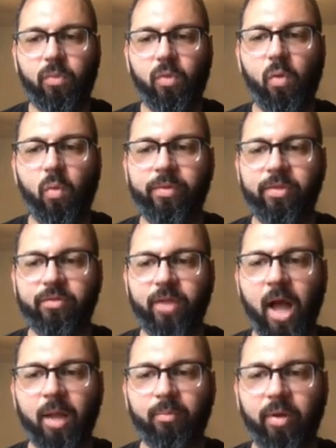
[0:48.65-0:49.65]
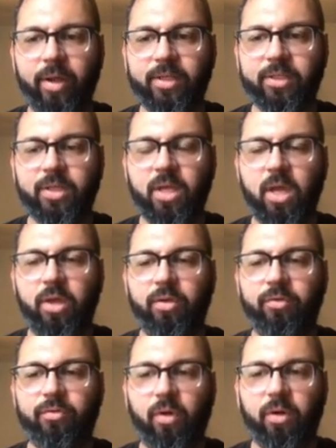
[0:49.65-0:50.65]
When the stock price
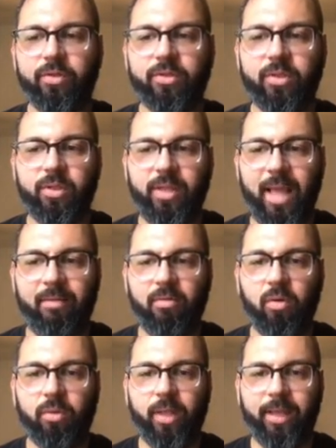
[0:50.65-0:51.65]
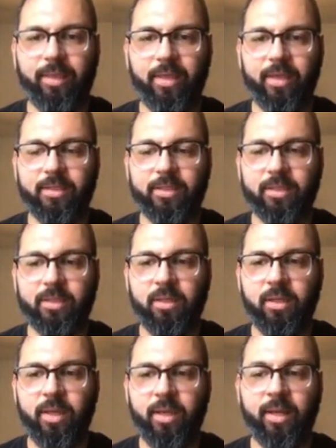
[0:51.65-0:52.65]
starts to narrow like this,
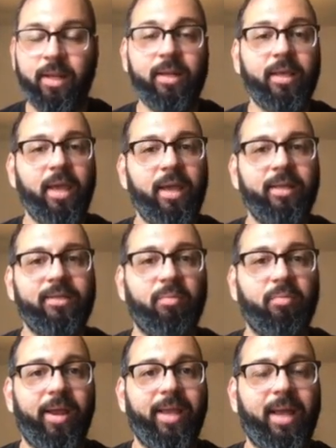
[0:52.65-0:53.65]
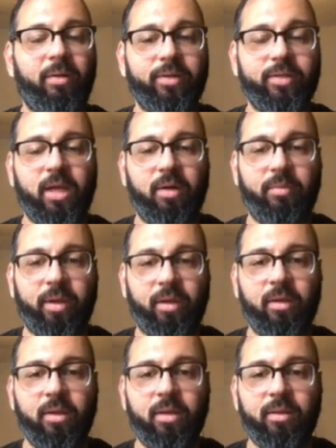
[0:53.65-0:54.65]
it indicates a breakout is coming.
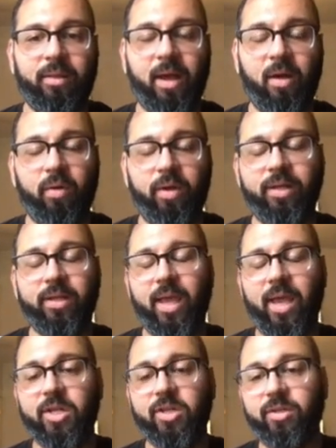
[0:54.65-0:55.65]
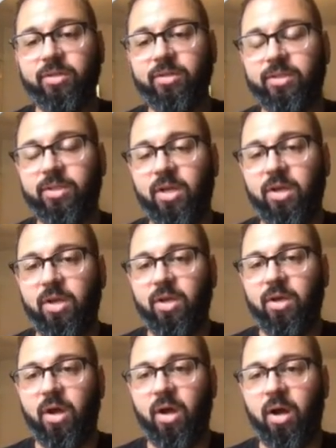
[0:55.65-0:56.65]
Now, indications
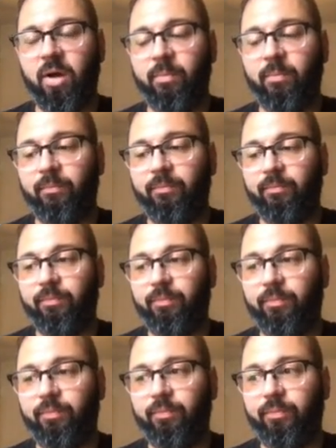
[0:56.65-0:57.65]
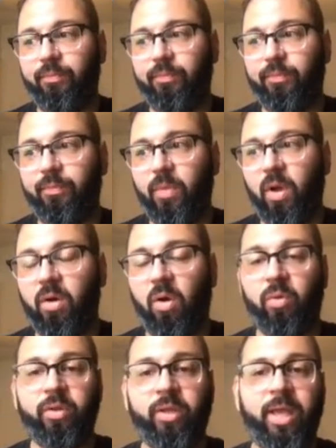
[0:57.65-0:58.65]
are
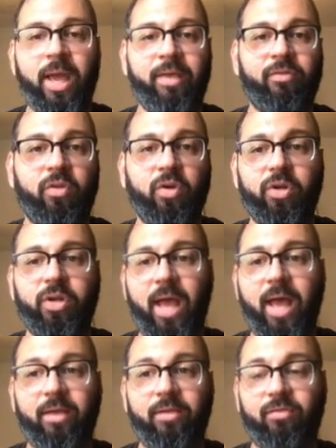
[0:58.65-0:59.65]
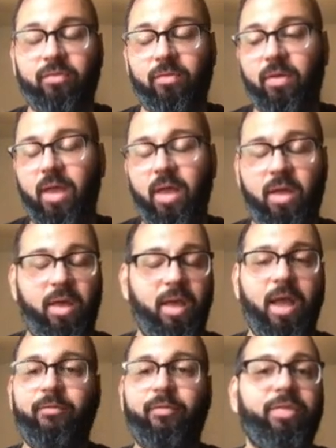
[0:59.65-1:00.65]
only as good as
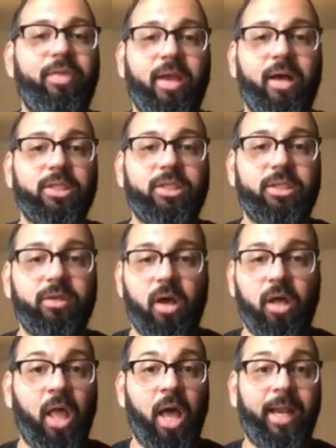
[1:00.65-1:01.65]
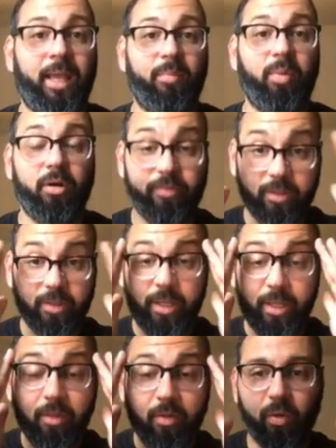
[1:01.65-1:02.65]
everything else aligning perfectly.
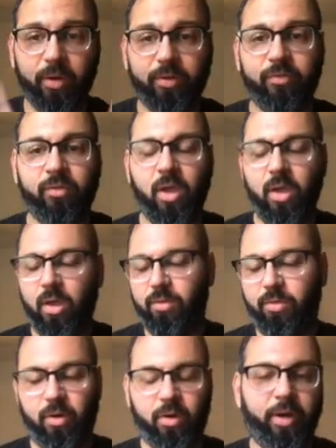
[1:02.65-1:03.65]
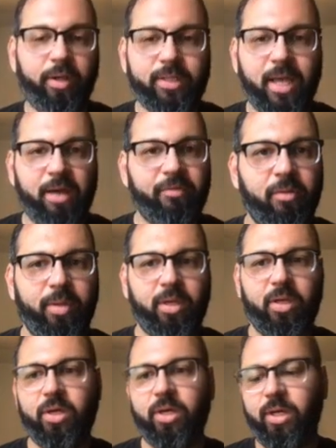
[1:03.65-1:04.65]
In other words, the earnings have
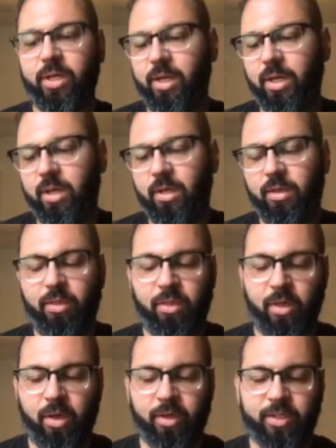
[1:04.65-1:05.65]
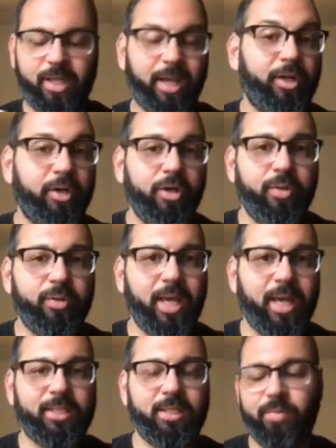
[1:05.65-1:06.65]
good, the sector news
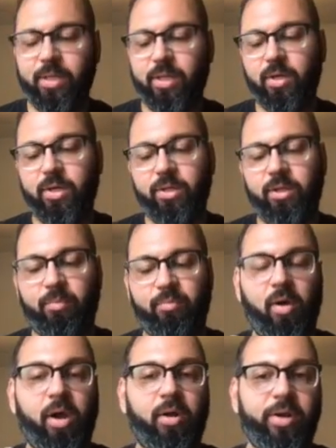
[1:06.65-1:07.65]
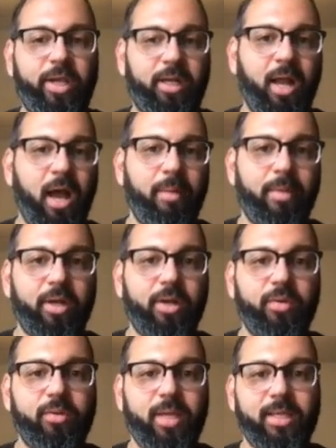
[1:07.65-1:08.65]
has to be good, the broader economic
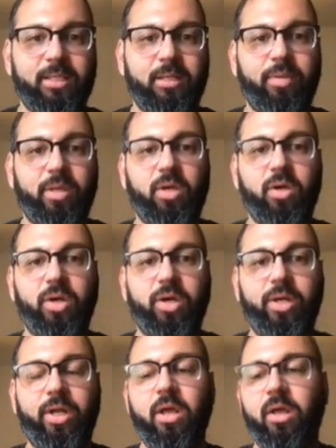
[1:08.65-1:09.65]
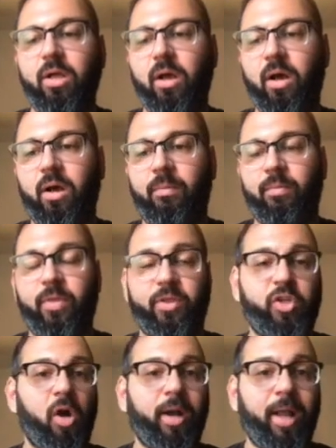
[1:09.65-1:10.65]
news has to be good, the
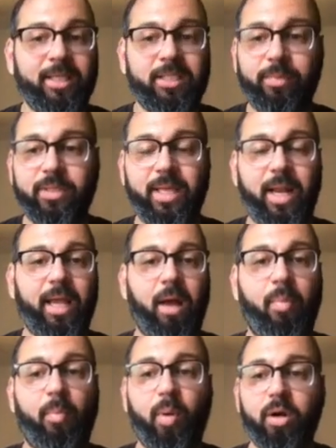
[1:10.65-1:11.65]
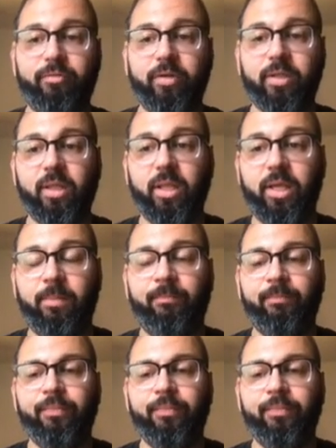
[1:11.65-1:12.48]
chart has to be setting up perfectly.